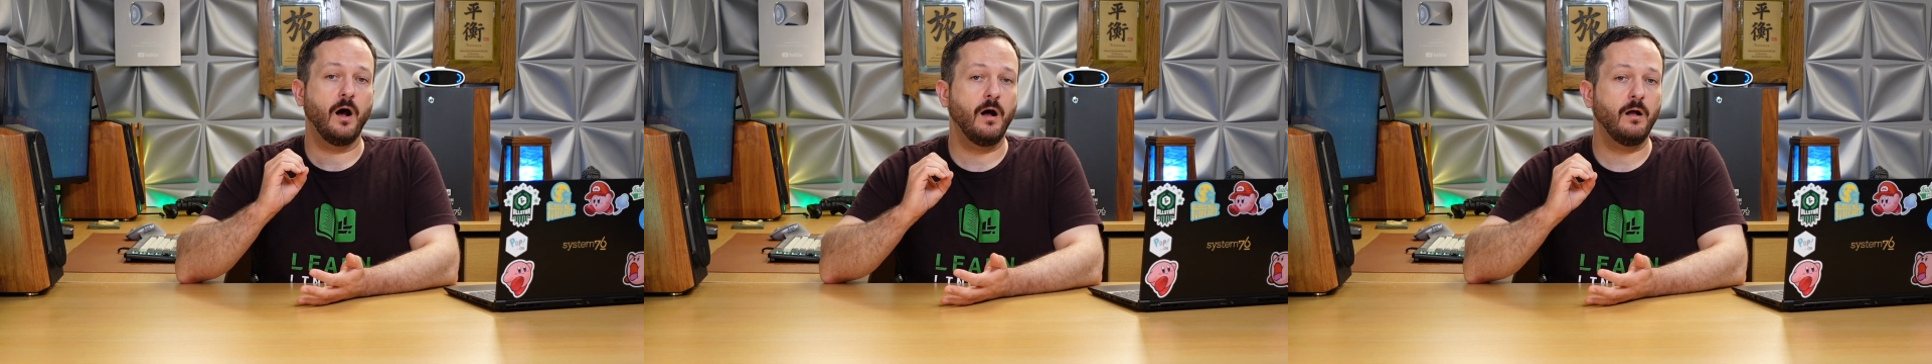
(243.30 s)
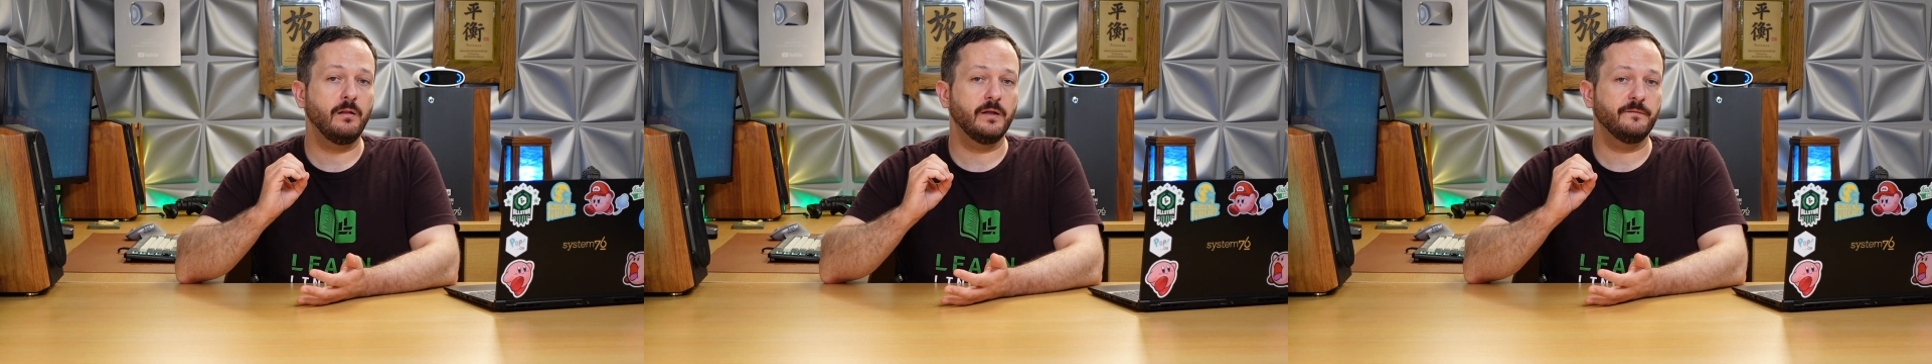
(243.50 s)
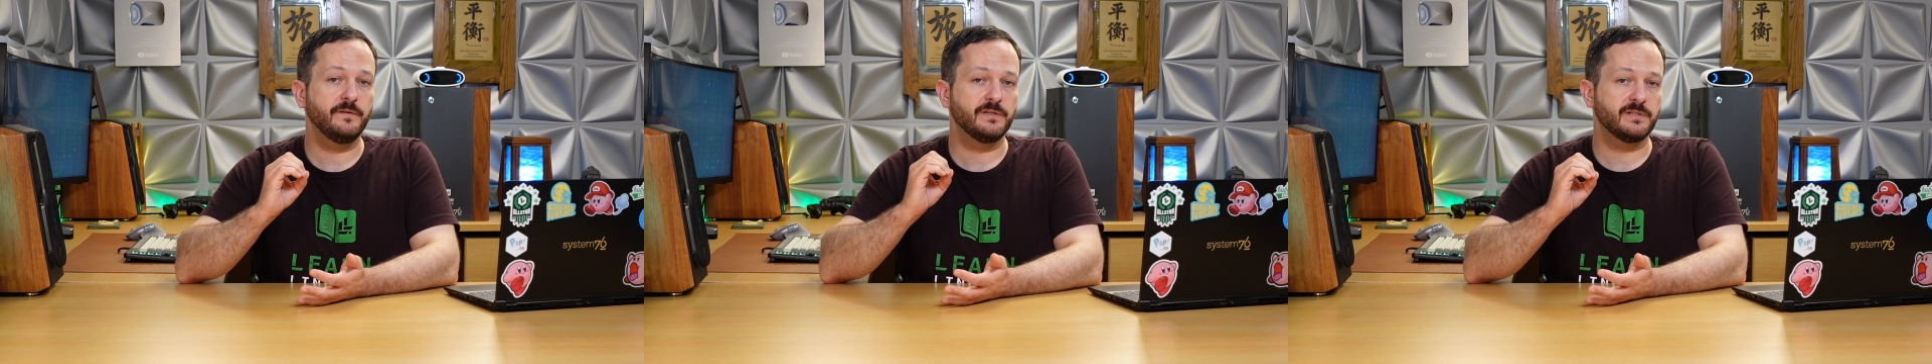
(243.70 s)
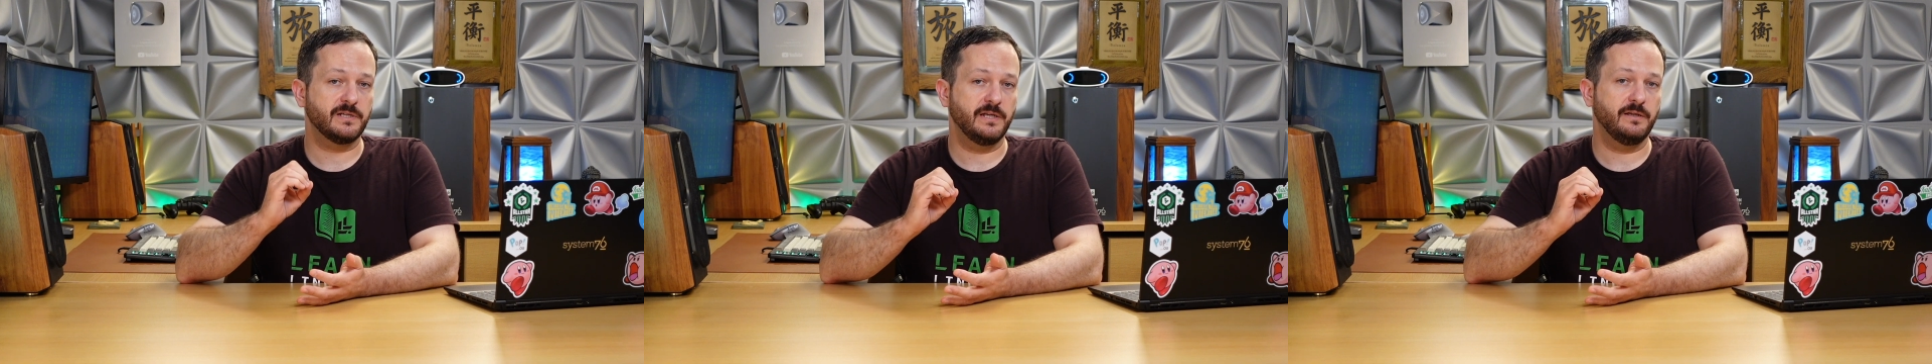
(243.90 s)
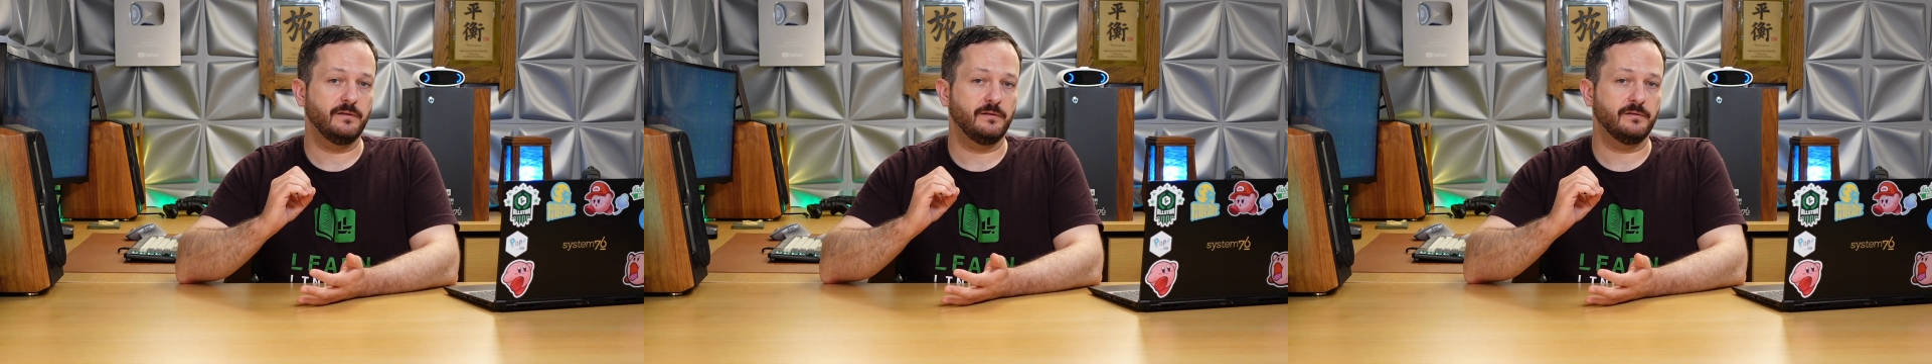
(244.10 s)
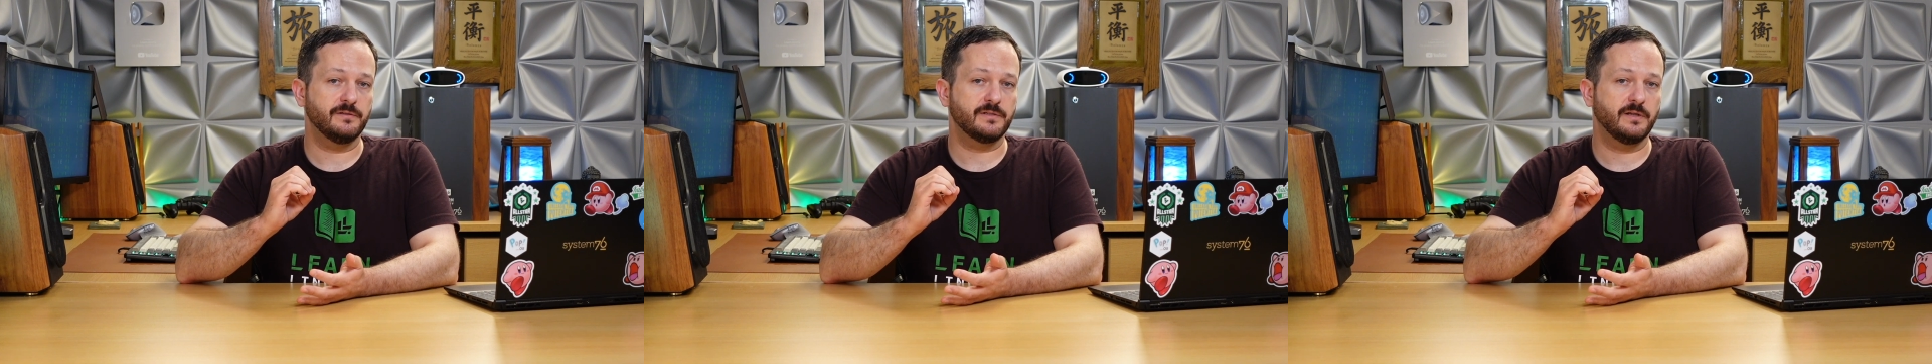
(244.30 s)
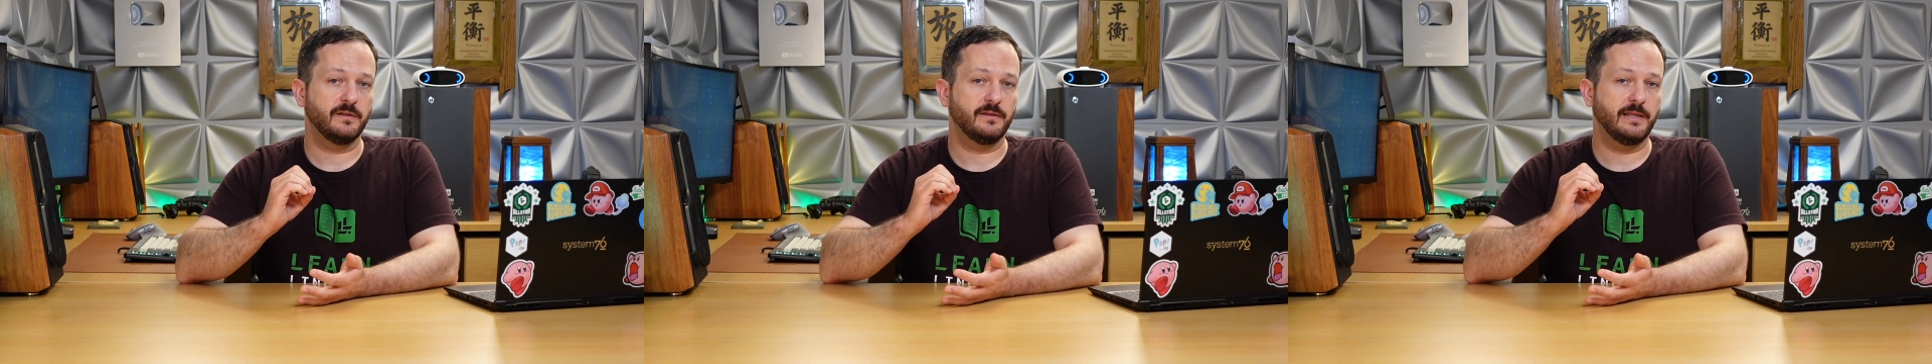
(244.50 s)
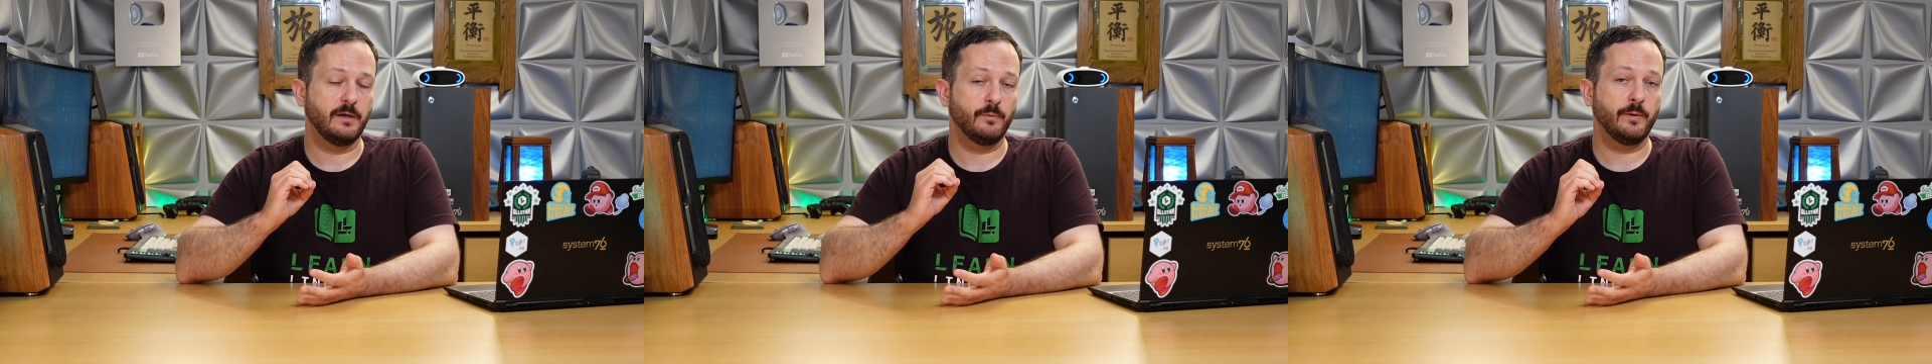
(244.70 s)
all of the skills
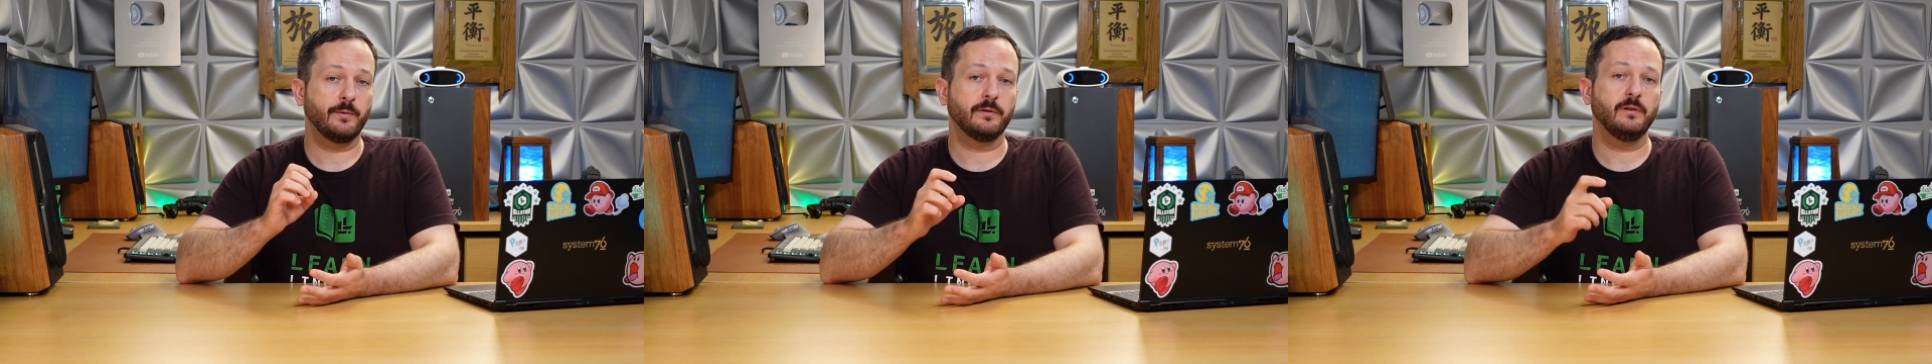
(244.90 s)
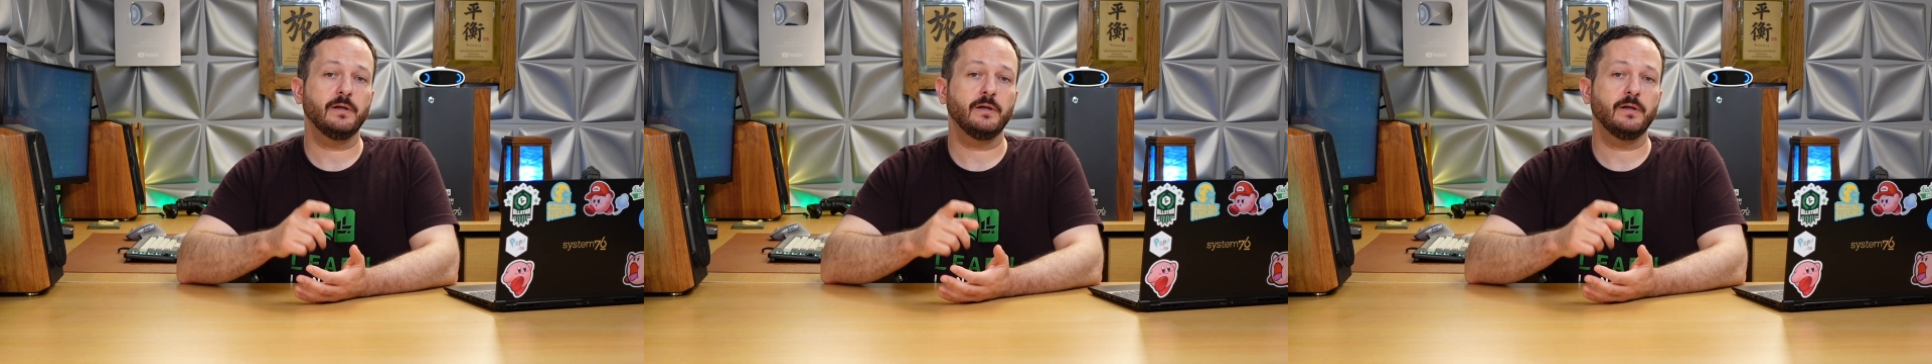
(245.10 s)
that we were